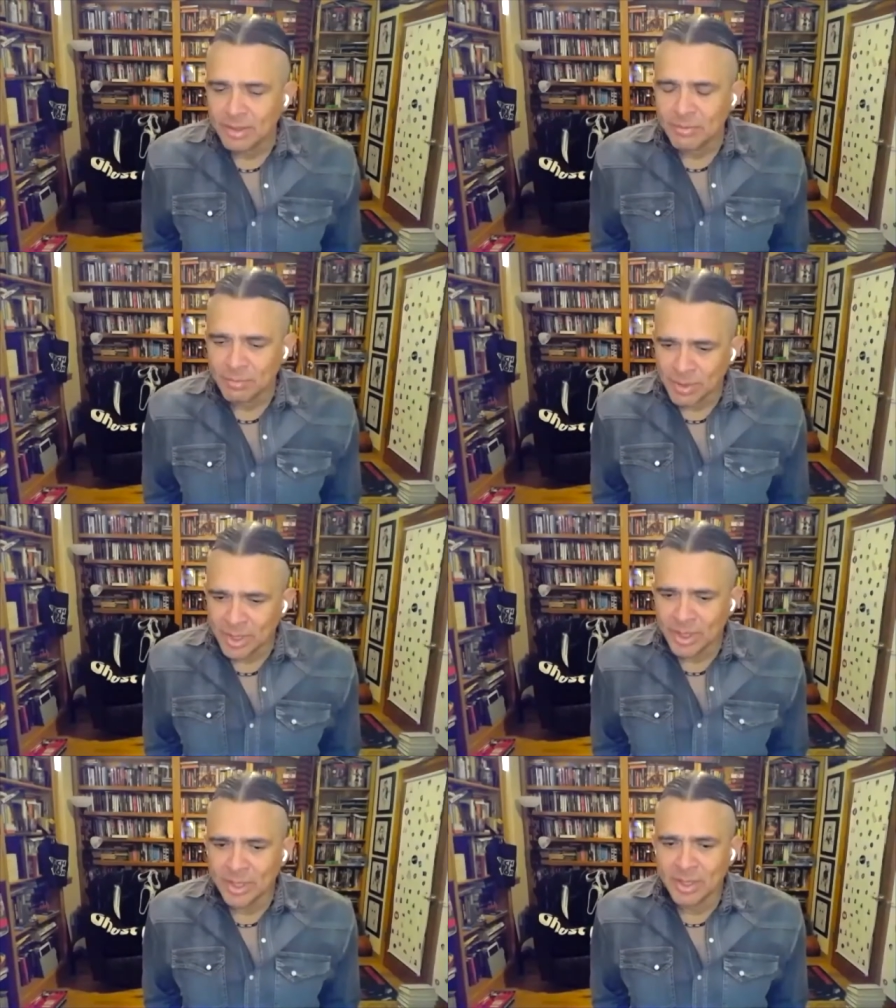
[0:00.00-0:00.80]

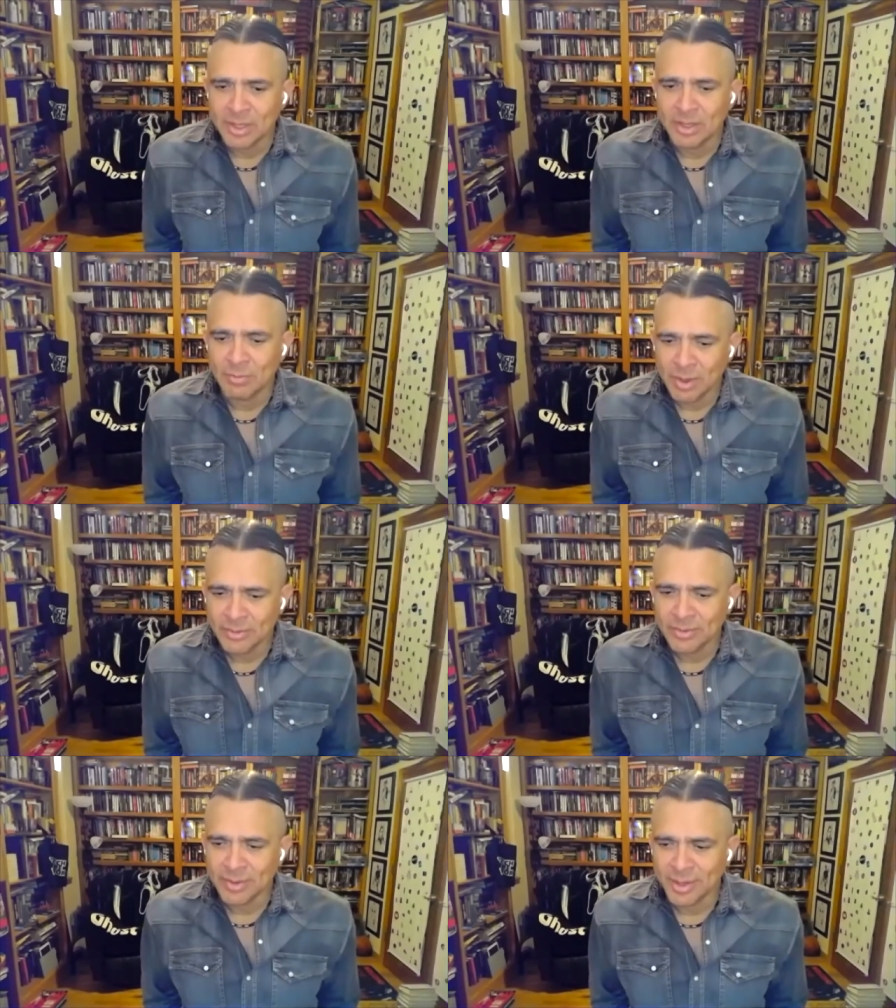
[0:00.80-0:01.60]
We
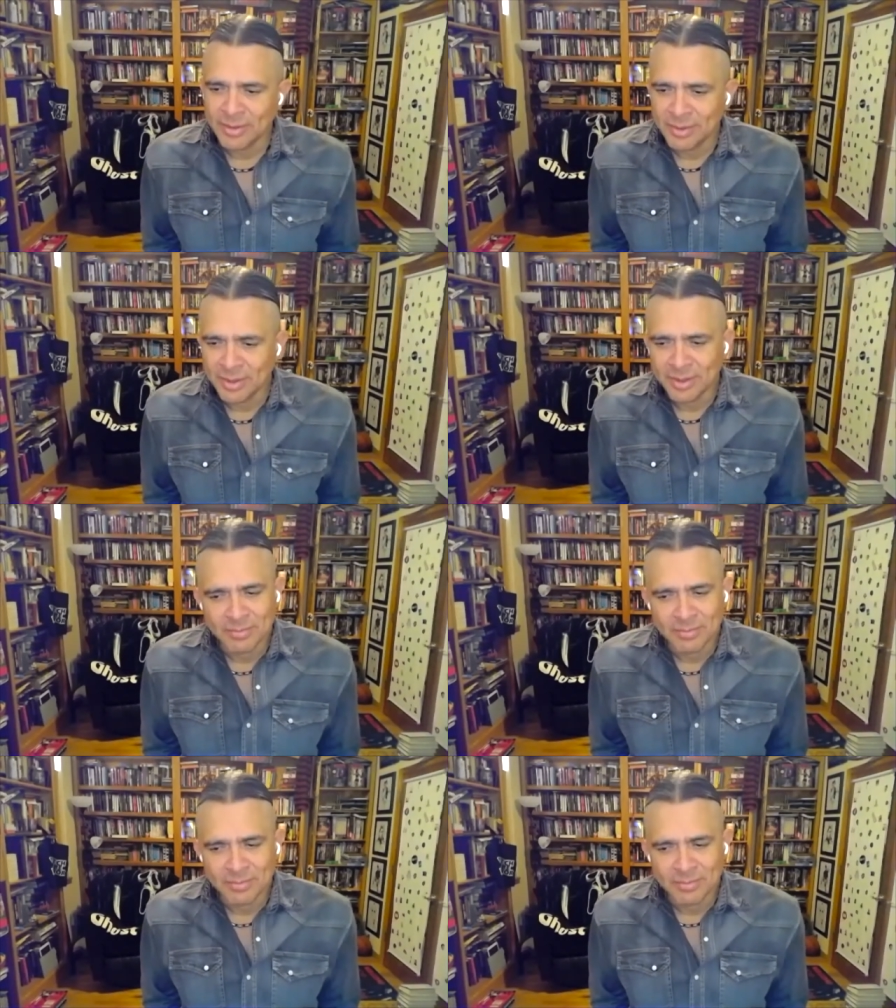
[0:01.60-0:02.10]
watching that think,